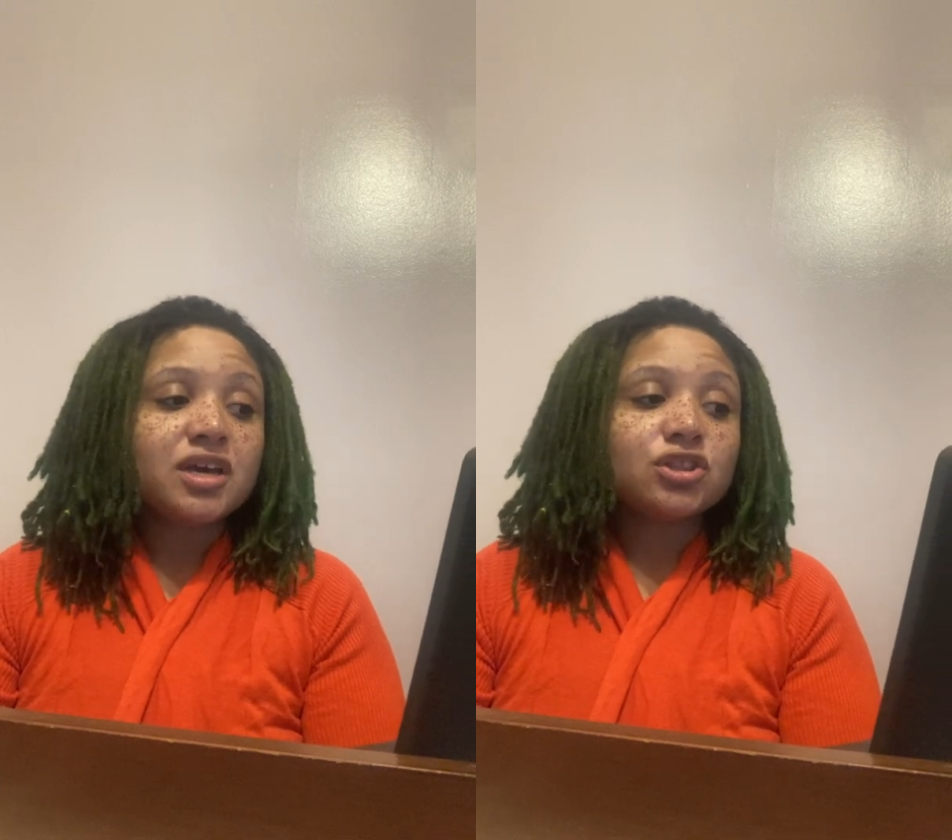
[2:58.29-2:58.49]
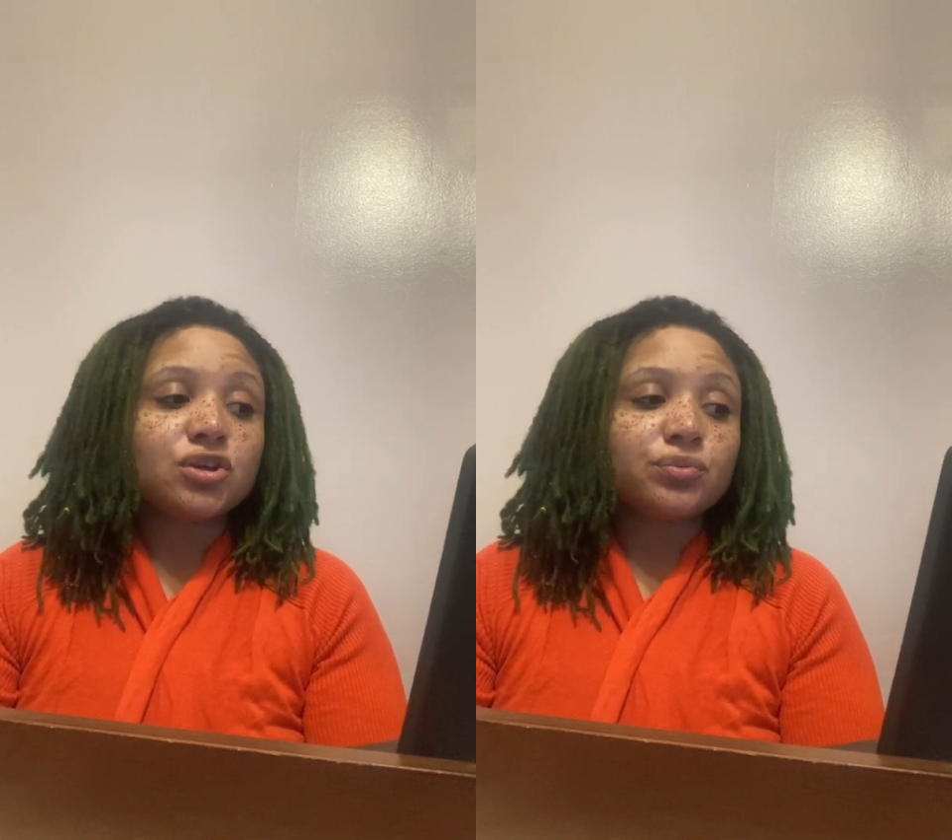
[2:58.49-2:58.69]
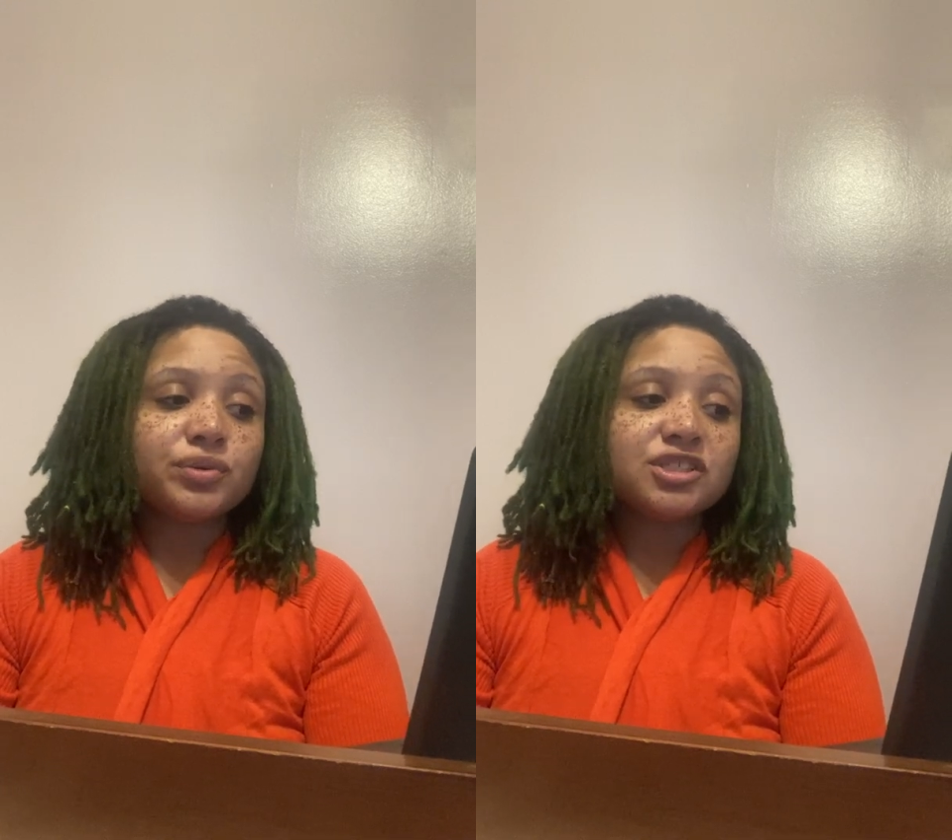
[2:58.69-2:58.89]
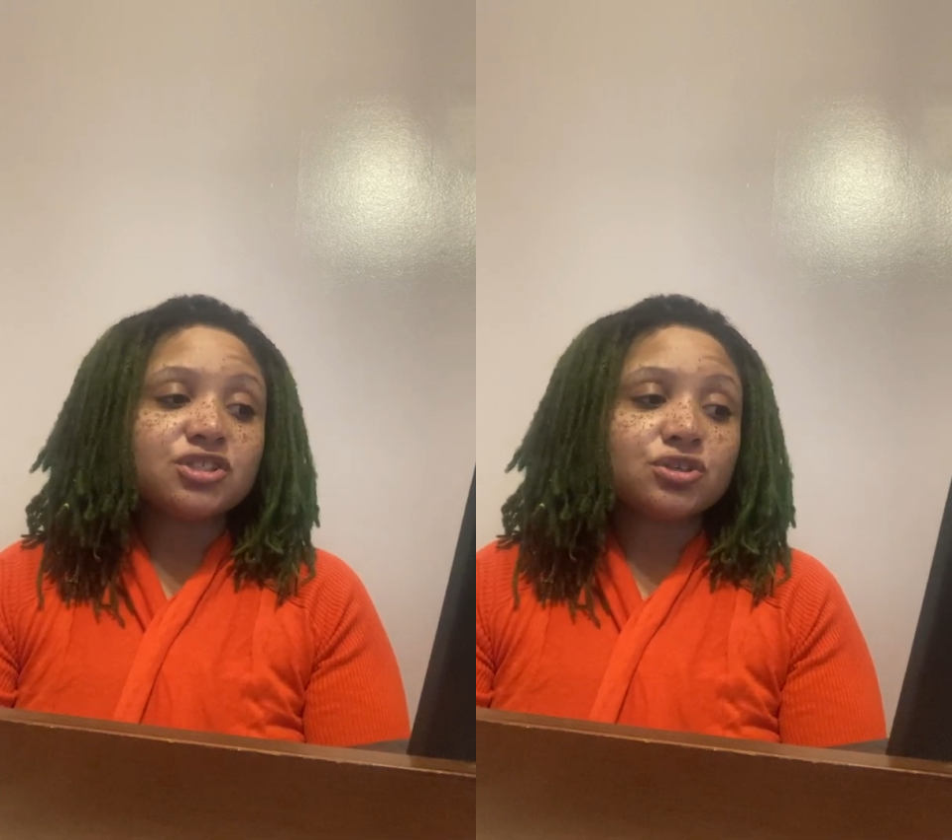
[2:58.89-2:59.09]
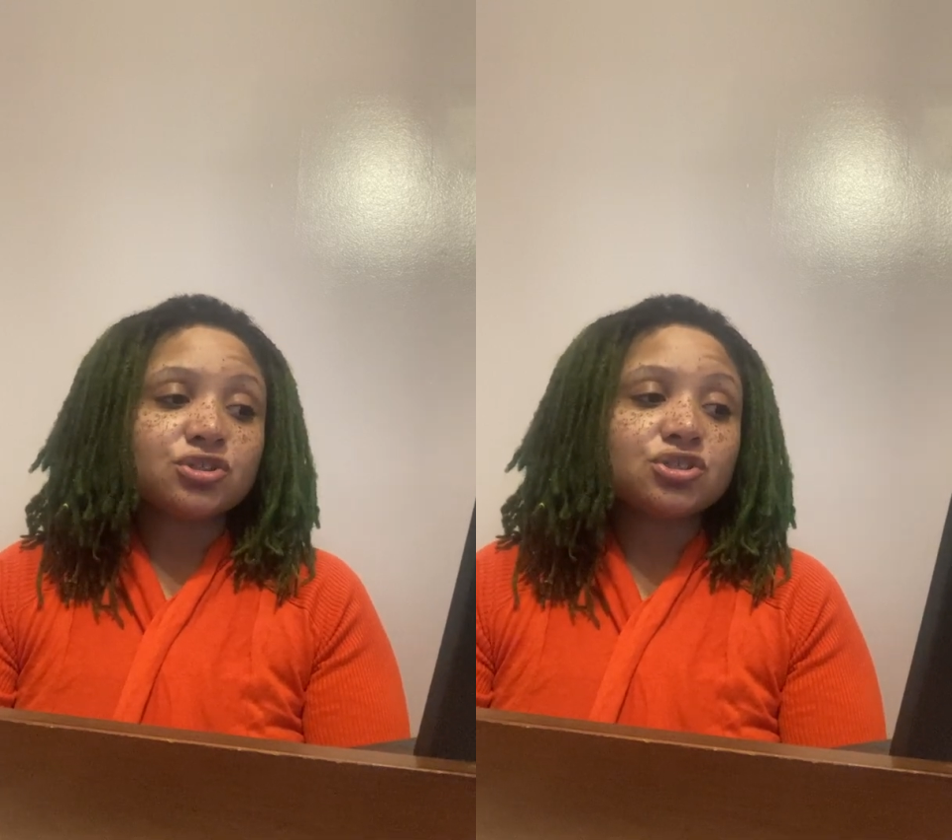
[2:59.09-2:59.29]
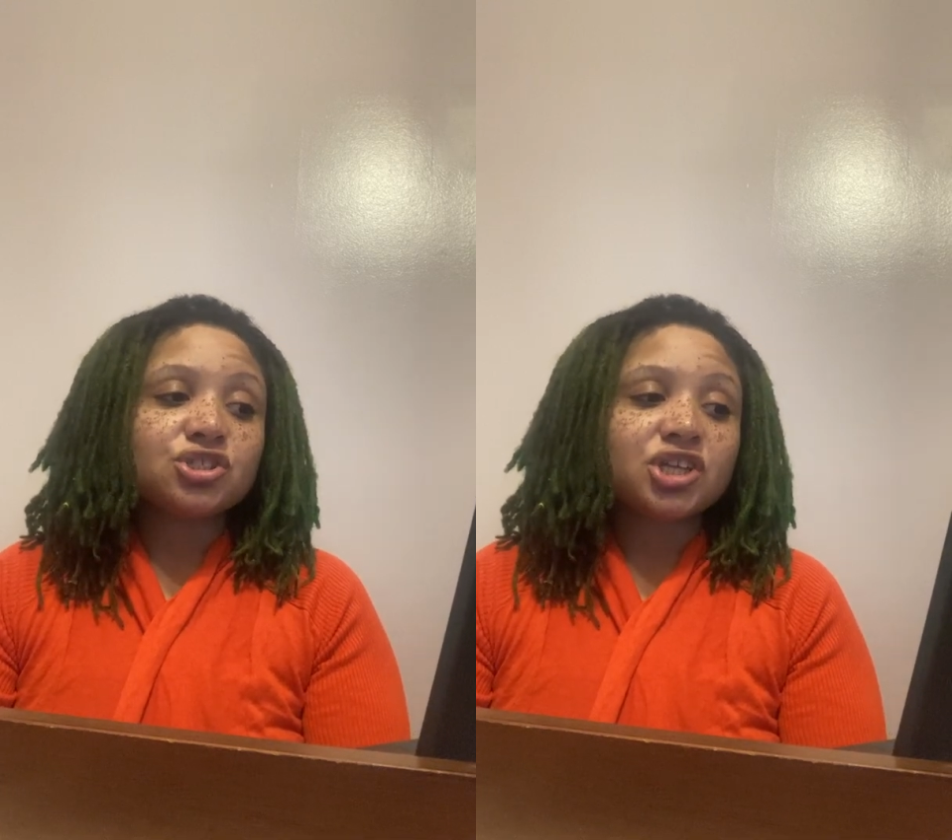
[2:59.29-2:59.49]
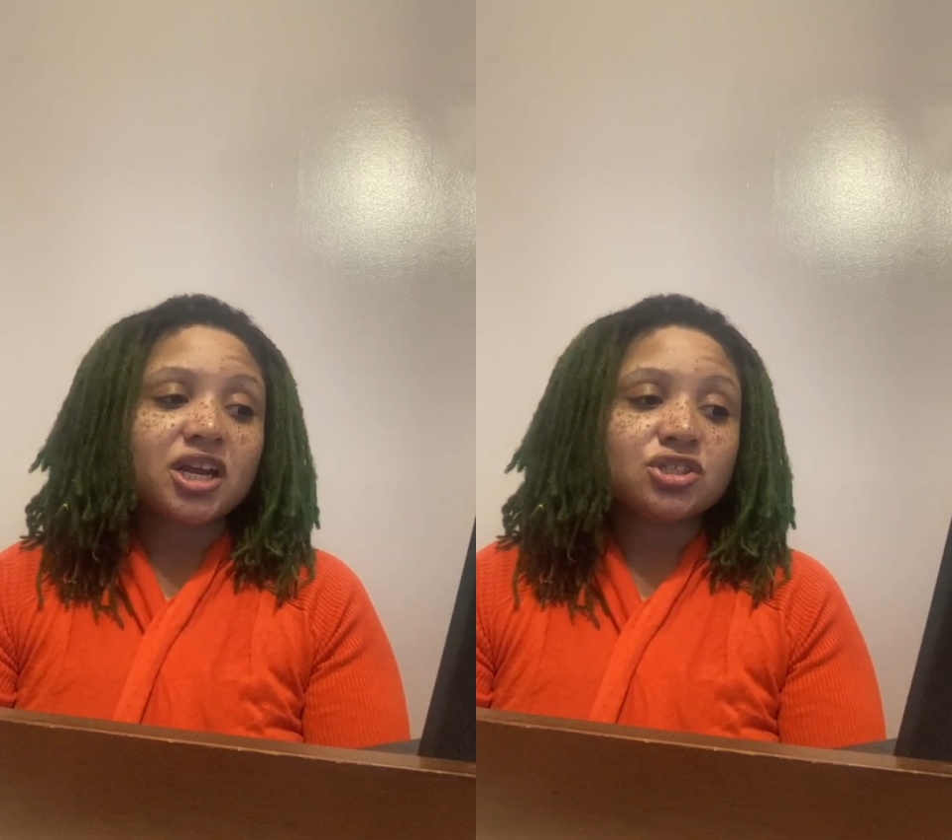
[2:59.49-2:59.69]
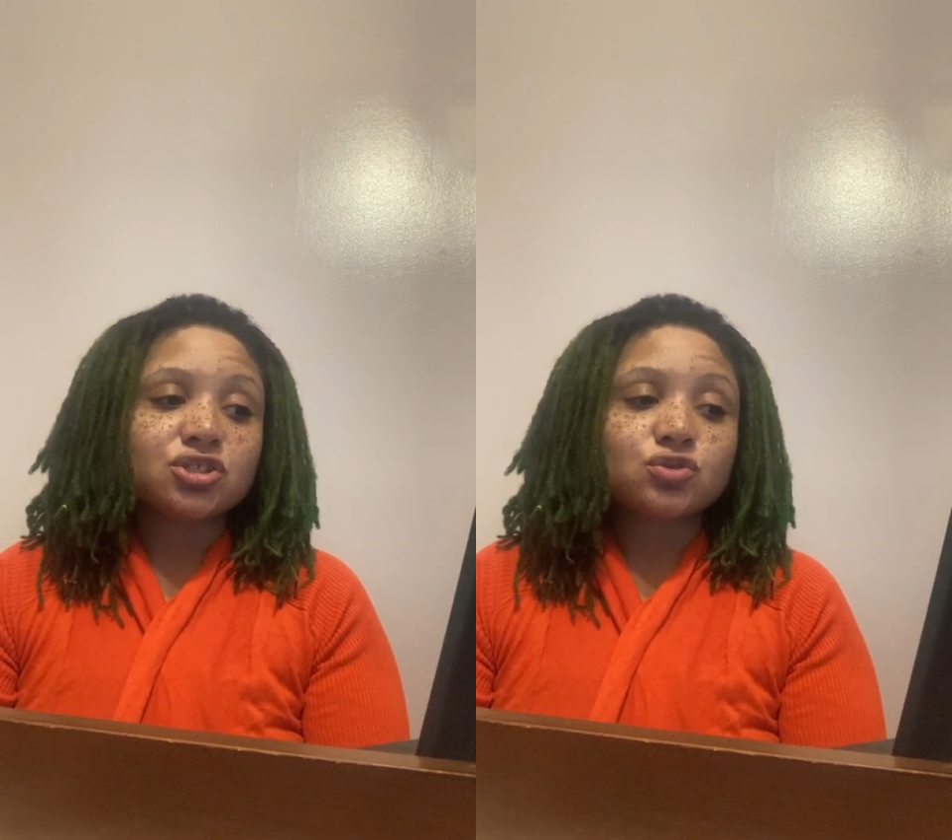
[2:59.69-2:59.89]
the researcher
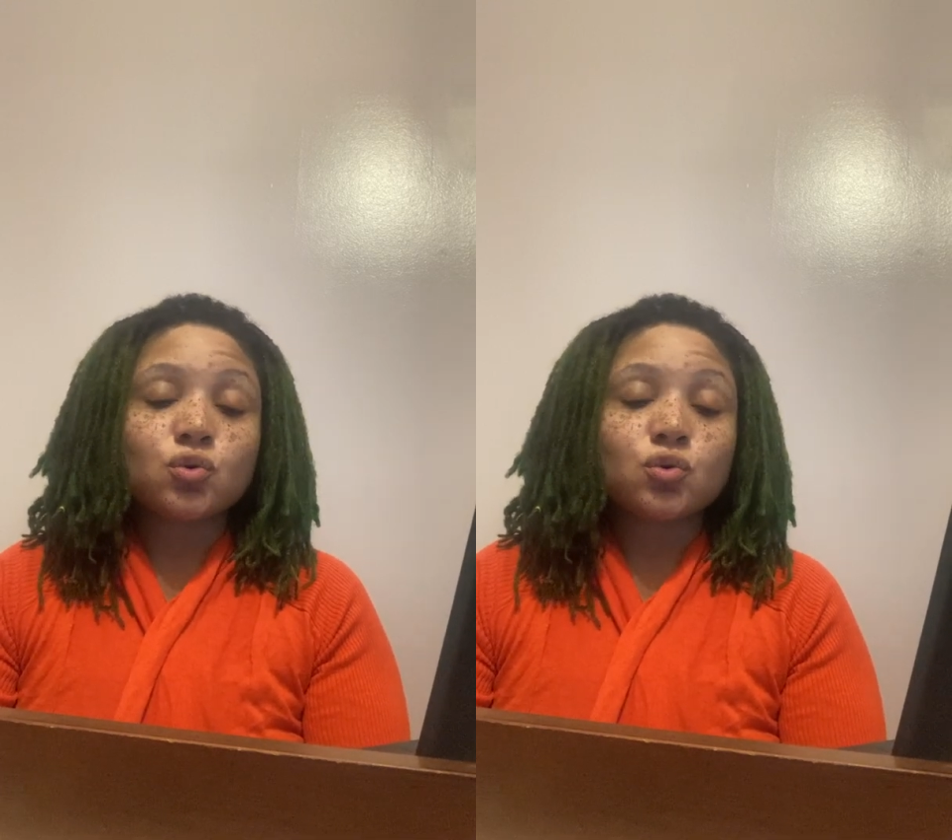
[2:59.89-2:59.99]
changes